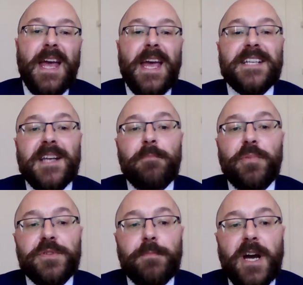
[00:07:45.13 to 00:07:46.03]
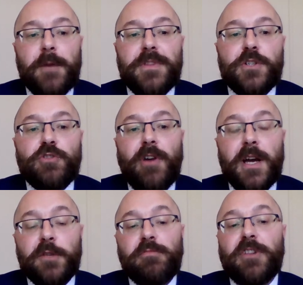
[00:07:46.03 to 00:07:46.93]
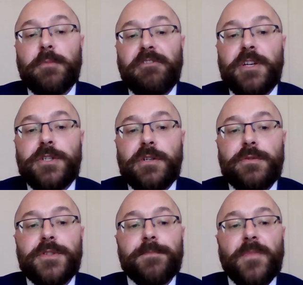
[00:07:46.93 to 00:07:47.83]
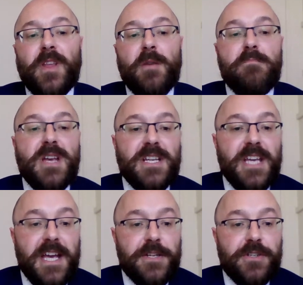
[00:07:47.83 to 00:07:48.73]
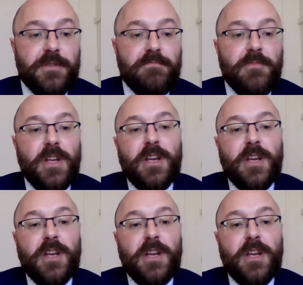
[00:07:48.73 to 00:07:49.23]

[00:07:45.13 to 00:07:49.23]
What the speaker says: Examples might be the trial of preliminary issues, a mediation,